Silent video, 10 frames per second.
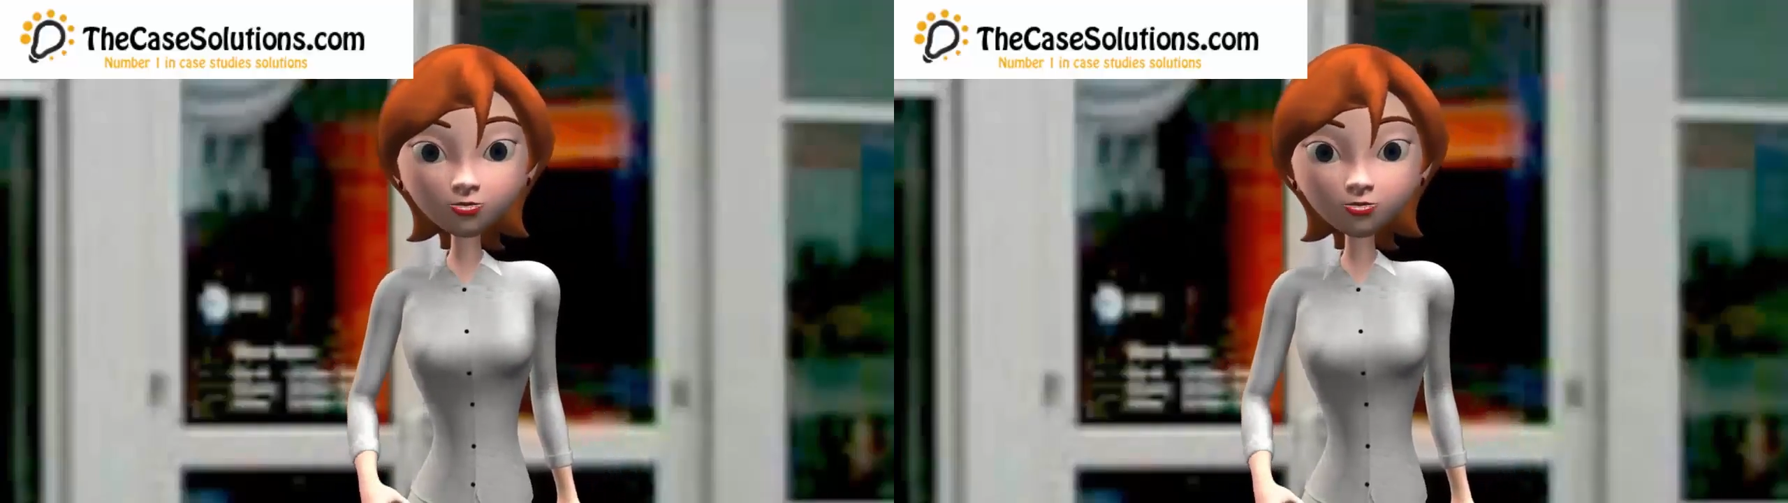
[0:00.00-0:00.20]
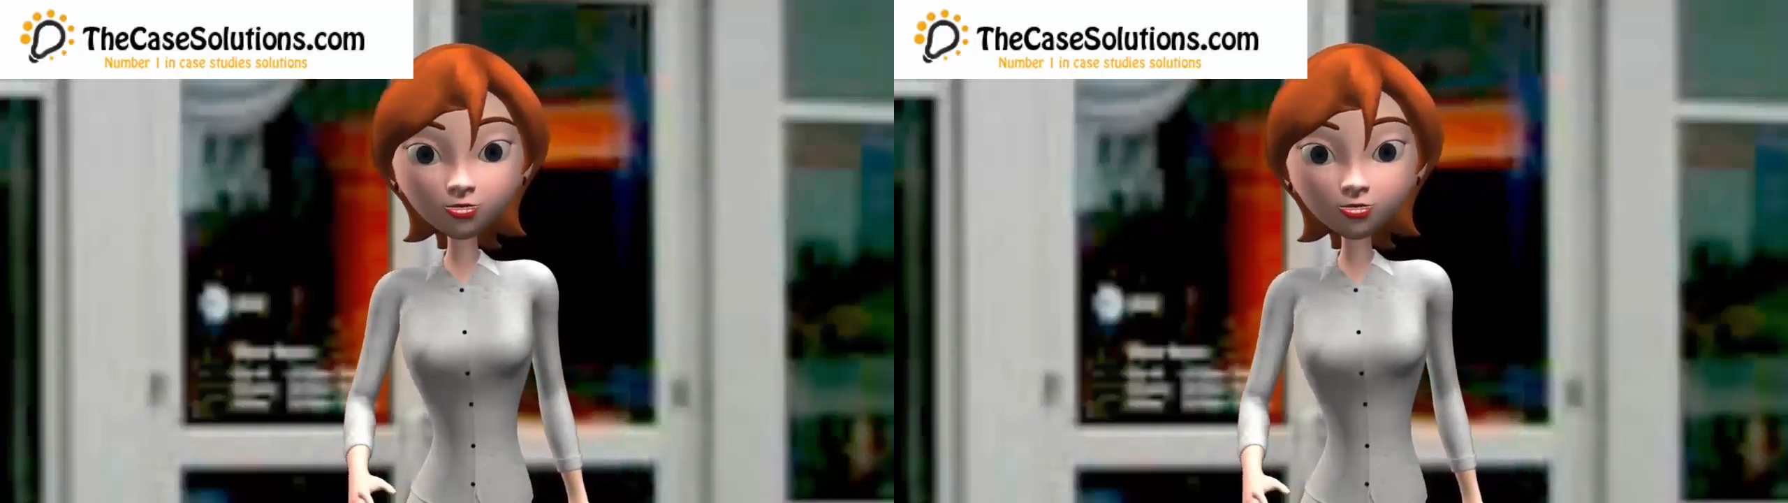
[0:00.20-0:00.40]

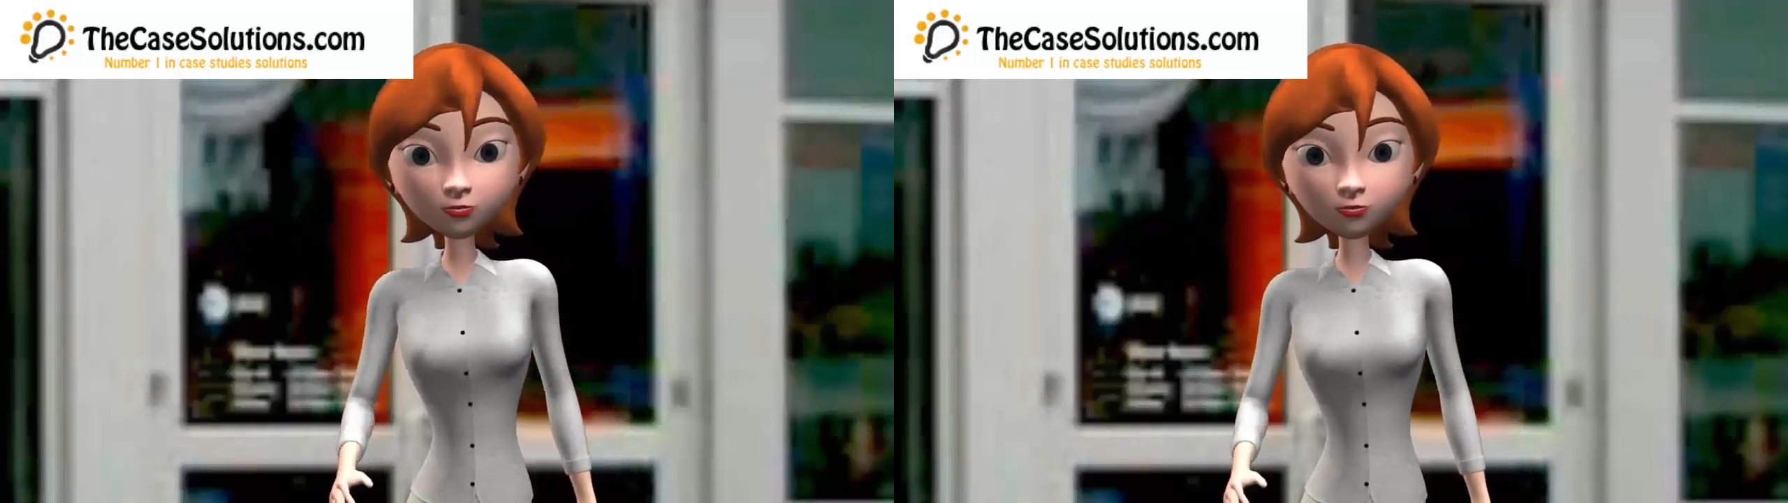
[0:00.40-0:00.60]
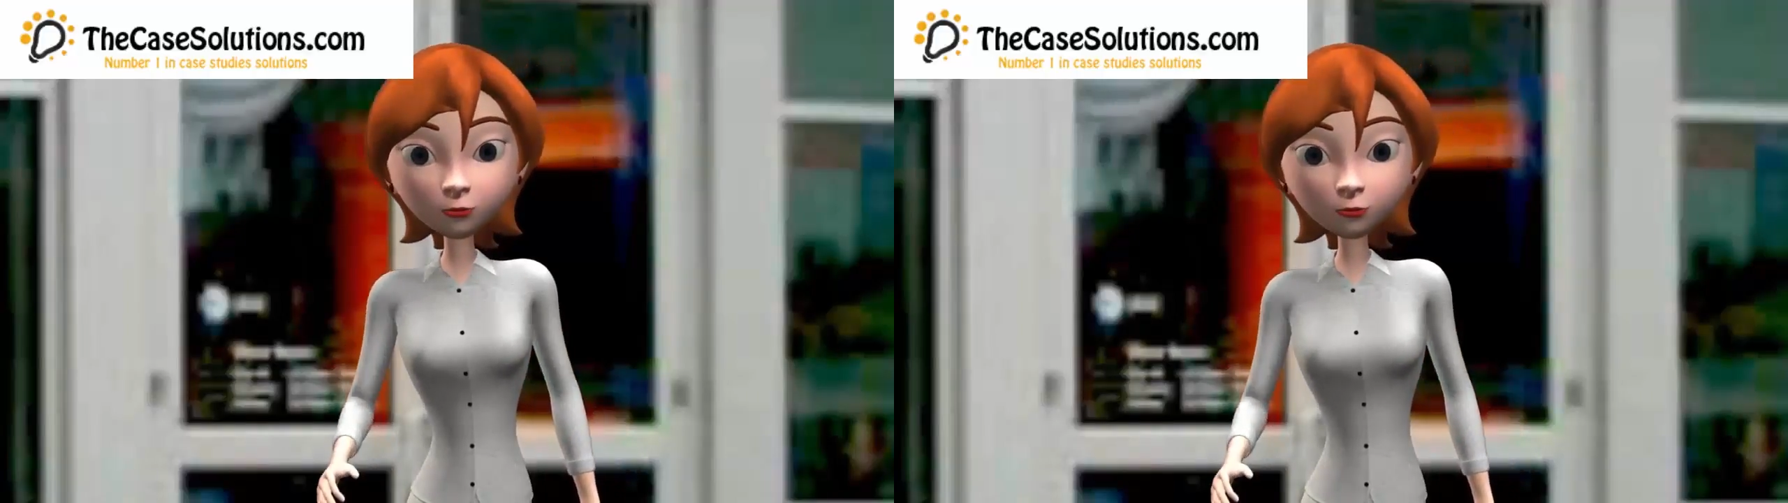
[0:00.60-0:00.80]
As
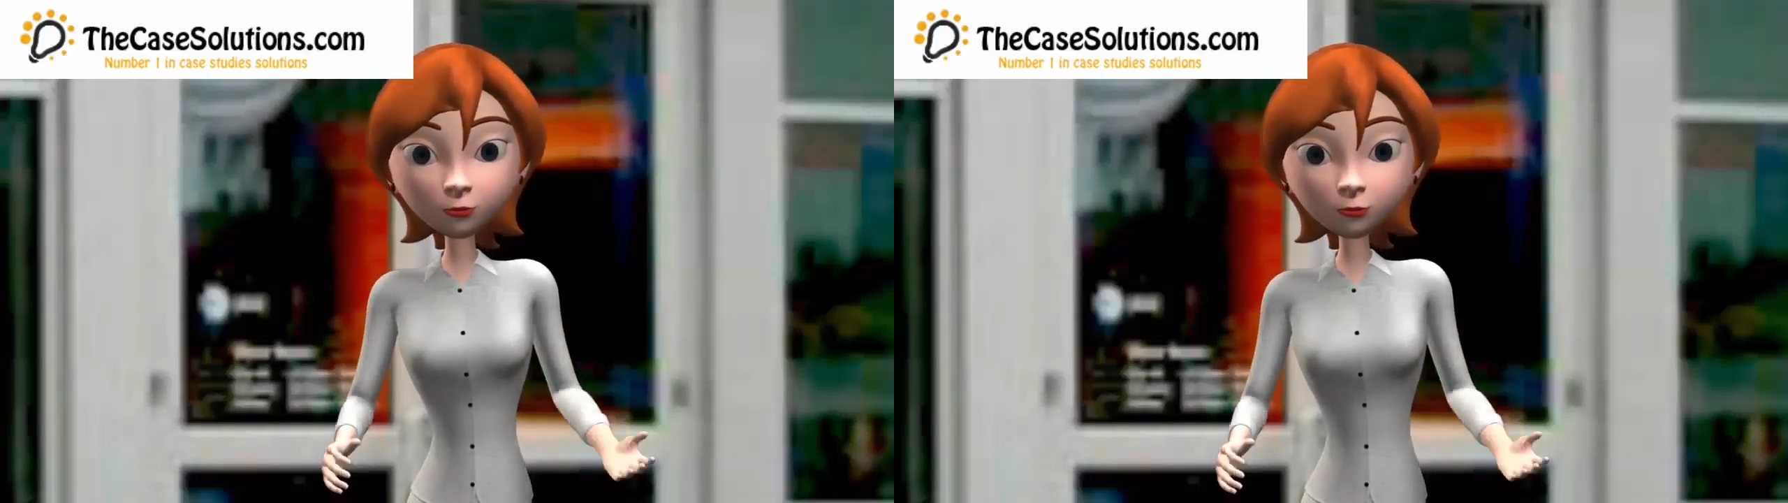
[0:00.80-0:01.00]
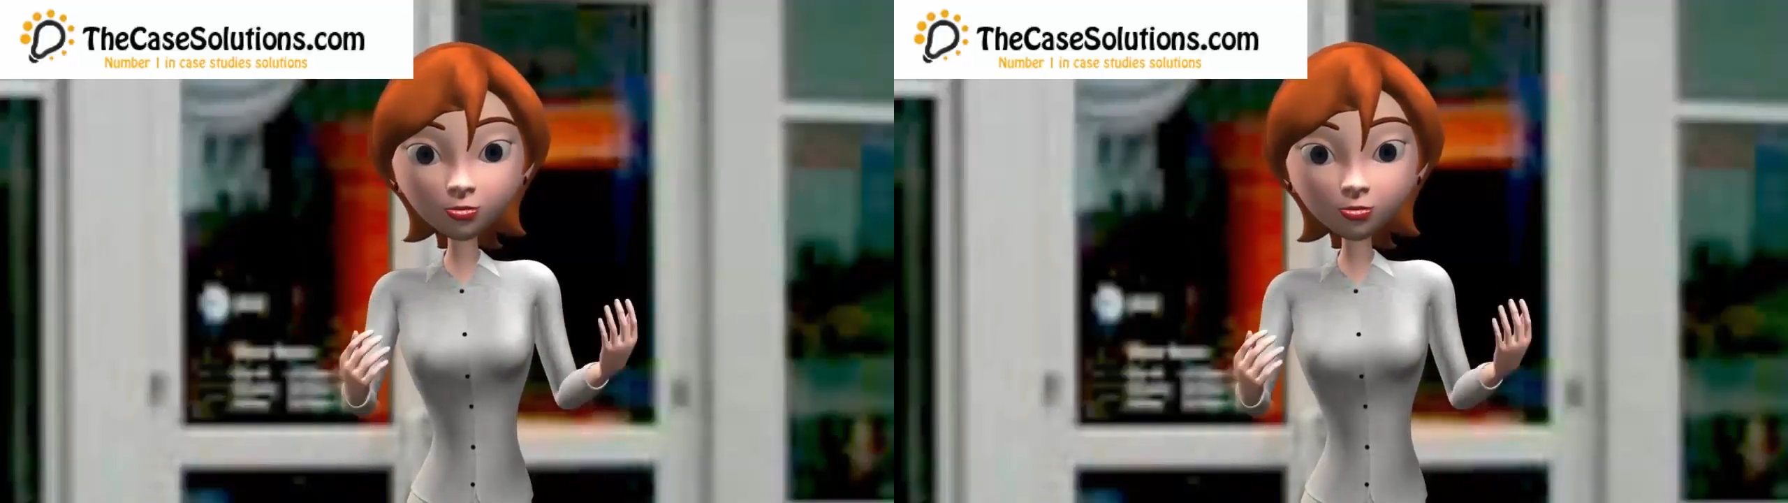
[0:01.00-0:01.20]
well as
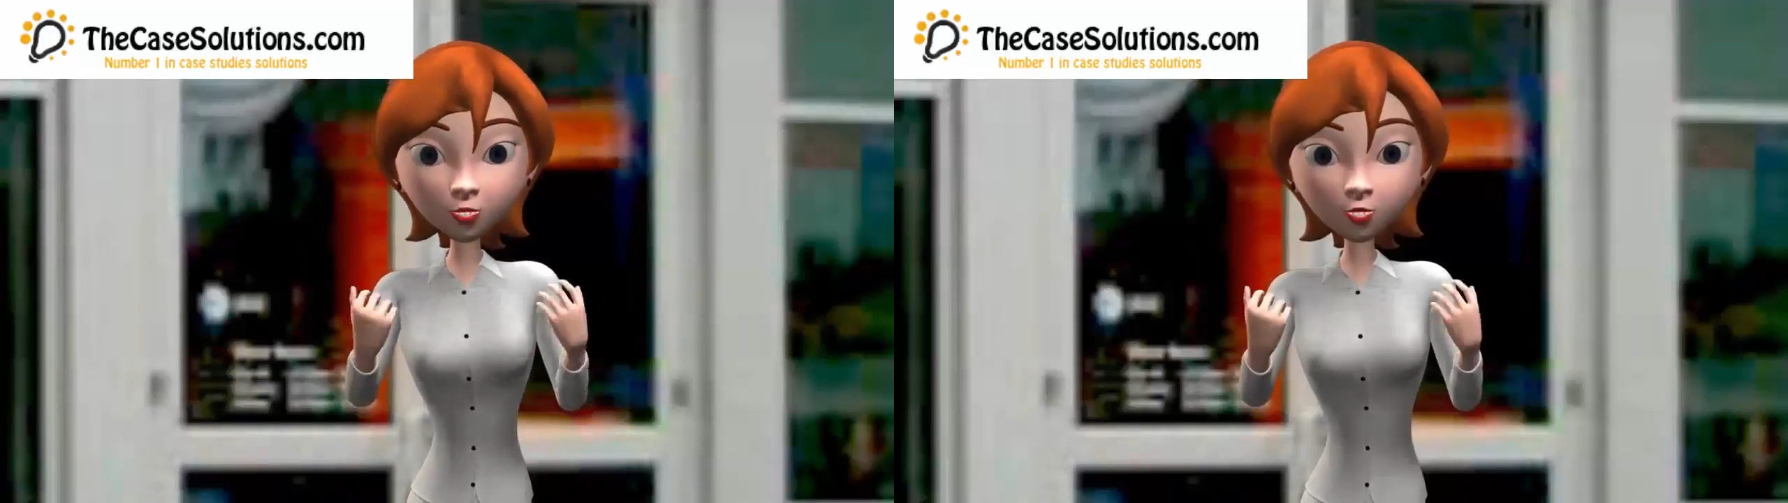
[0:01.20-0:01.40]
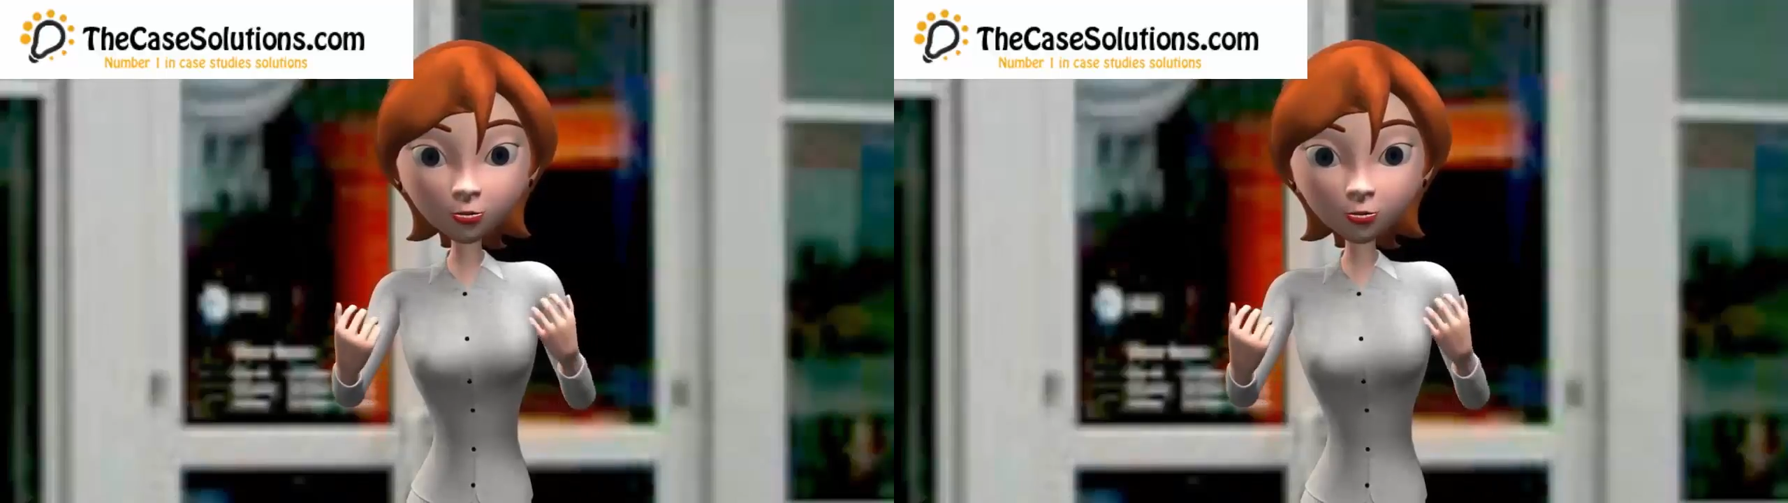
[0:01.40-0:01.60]

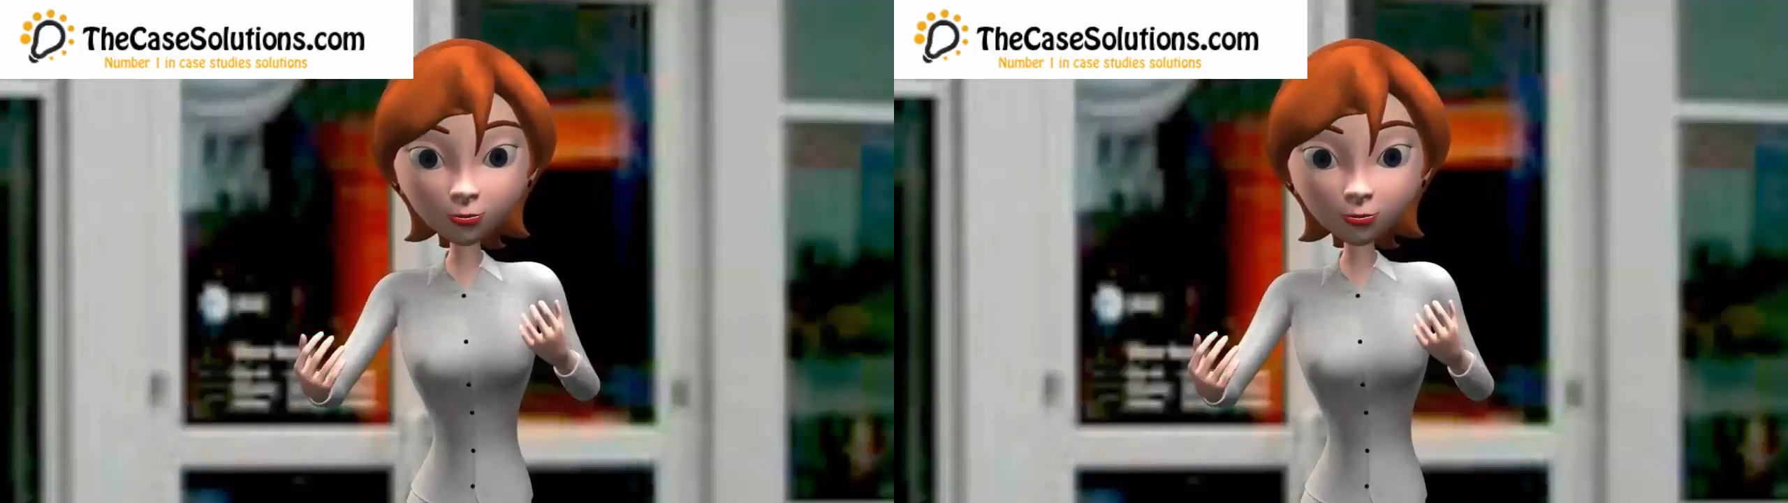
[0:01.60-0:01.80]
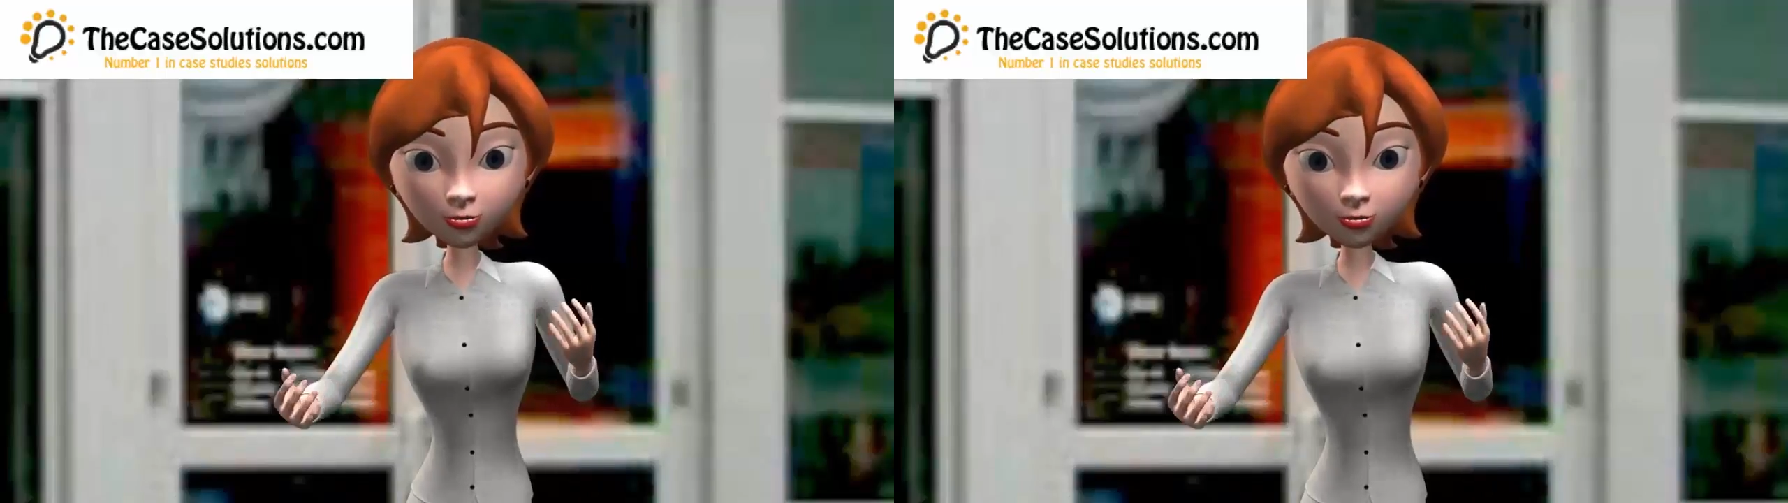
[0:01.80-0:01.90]
systems evolve,